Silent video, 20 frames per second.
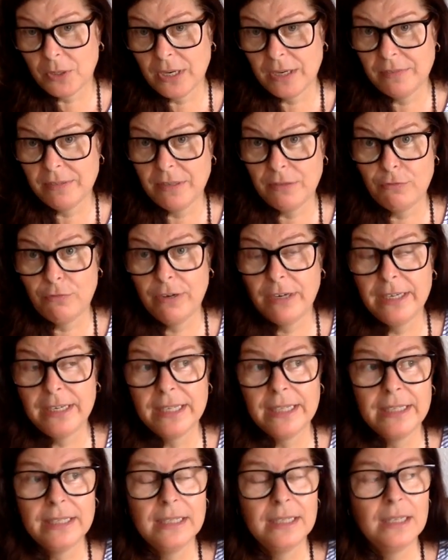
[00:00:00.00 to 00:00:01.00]
And I'm going to have that
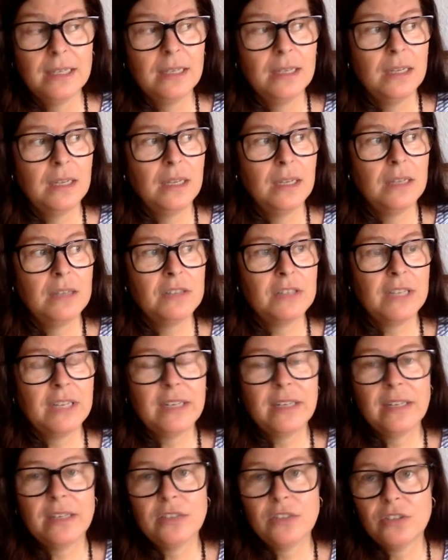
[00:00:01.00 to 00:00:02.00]
Friday.
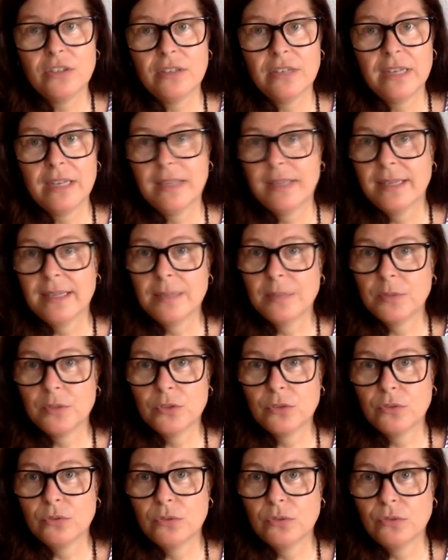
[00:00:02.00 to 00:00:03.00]
Saturday and Sunday I
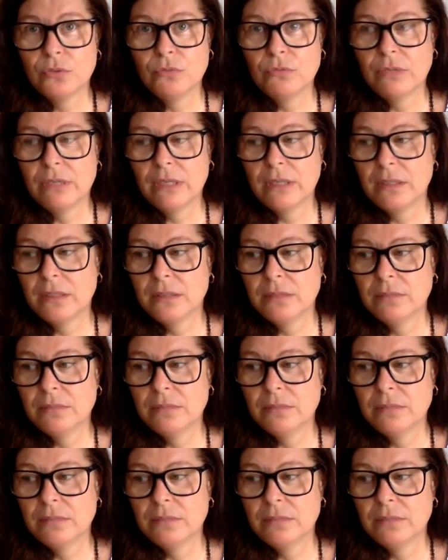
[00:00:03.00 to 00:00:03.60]
think I'm just going to do